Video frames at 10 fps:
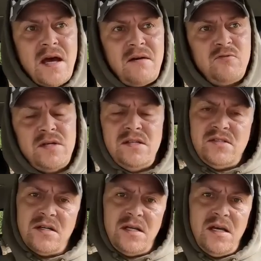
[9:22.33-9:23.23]
after
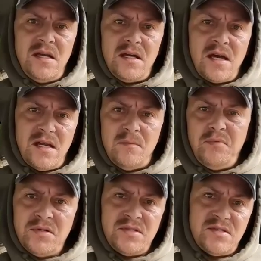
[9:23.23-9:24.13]
he's done eating and he
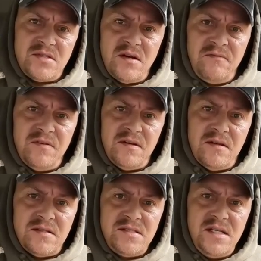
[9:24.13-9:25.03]
puts his stuff
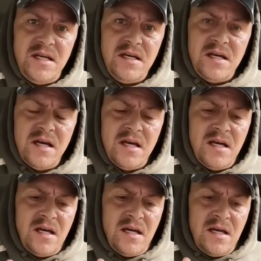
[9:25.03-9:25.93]
into the sink,
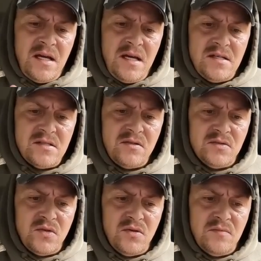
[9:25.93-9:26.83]
his
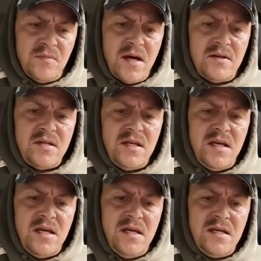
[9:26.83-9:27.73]
uncle told him that
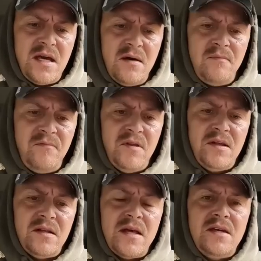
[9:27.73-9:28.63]
he kept
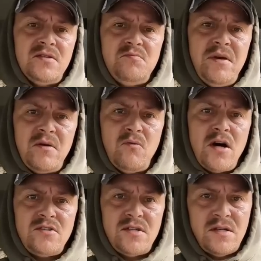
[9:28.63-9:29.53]
feeling like he was being
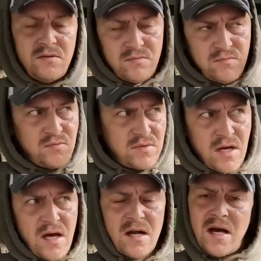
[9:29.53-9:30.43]
watched and he
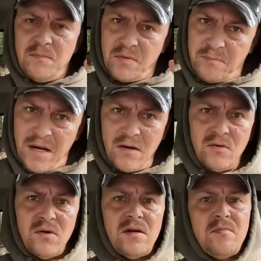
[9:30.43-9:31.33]
got hyper
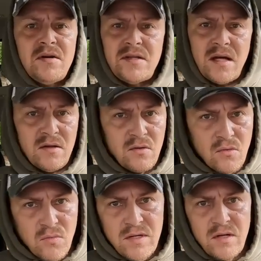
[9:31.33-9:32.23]
paranoid about that
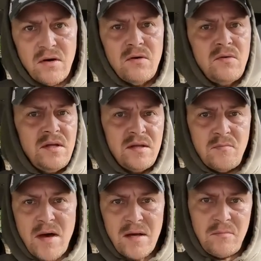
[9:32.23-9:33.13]
little window in
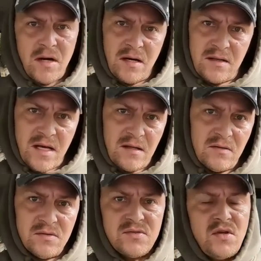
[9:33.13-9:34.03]
the back behind
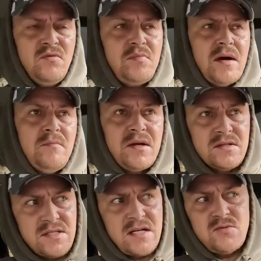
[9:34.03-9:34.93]
that little stovepipe
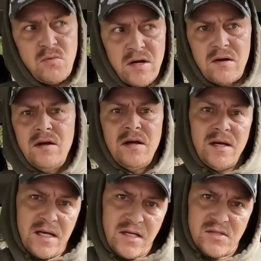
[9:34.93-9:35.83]
because that's where
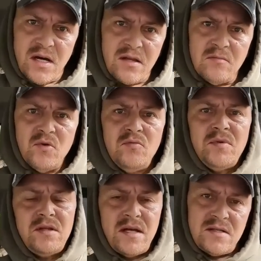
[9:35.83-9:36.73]
he saw the
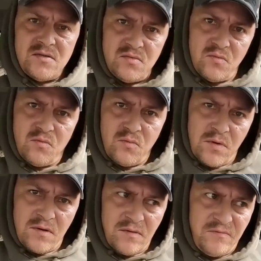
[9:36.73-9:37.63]
movement and that's
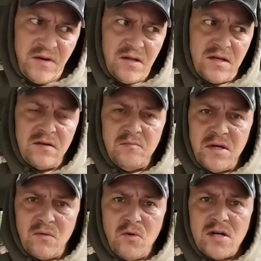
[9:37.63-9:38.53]
where the feeling of
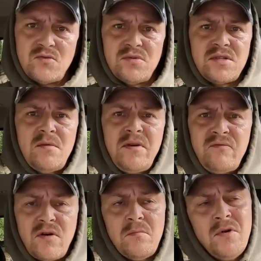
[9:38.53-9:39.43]
being watched was
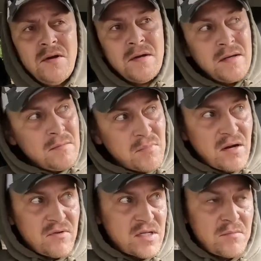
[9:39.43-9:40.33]
coming from.
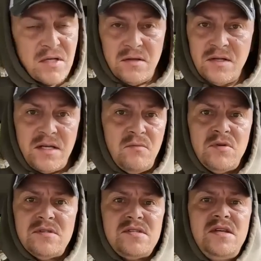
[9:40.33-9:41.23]
But every time he'd look, he
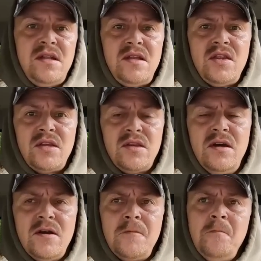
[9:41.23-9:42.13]
wouldn't see anything
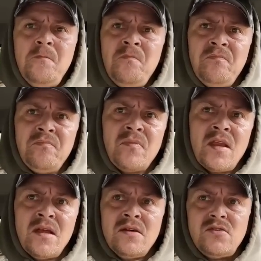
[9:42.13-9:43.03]
there.
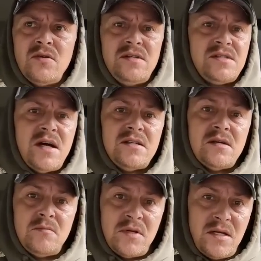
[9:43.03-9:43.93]
So he
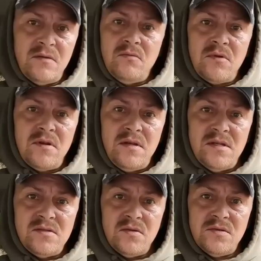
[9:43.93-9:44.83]
decides I'm going to get one of
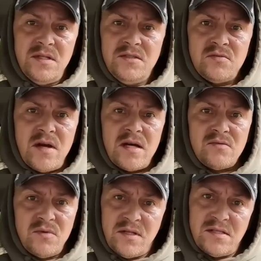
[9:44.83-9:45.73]
these old dish
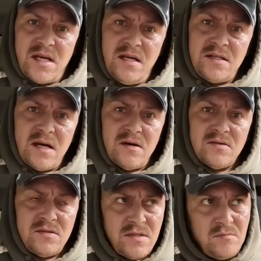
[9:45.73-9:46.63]
rags, one of these hand
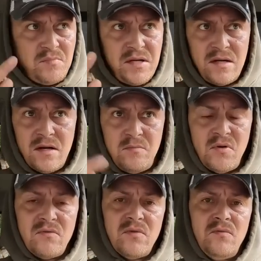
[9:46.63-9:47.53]
towels, and pin it
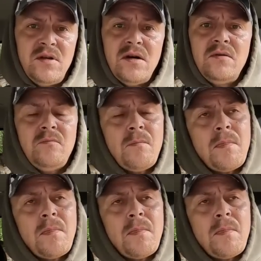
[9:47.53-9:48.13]
up over the window.